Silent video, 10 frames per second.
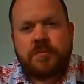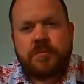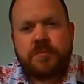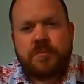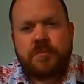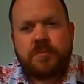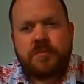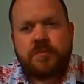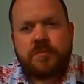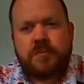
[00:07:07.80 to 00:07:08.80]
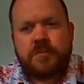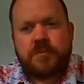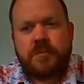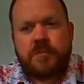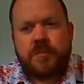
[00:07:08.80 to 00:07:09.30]

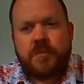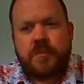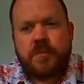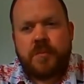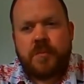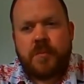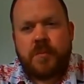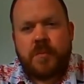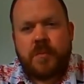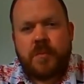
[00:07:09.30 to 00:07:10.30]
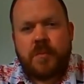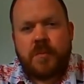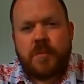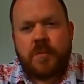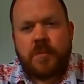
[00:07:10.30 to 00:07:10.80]

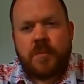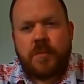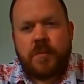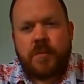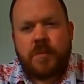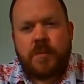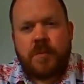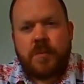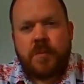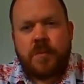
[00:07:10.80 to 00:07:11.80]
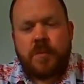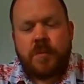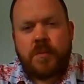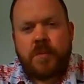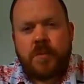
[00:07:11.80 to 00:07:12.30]

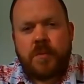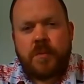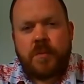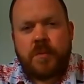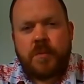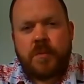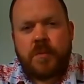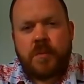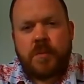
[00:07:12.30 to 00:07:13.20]
This person isn't speaking.